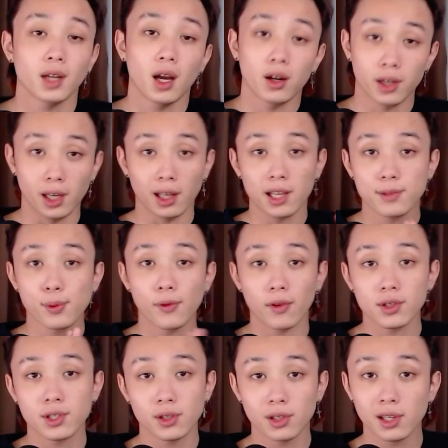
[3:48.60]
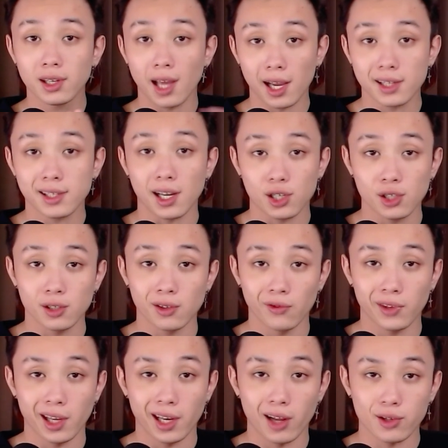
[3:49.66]
Okay, let's move on to the next section of
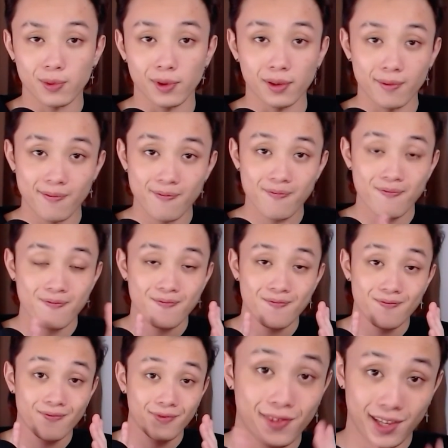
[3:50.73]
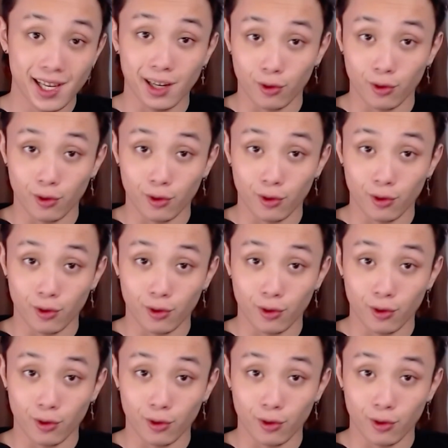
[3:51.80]
the announcement tick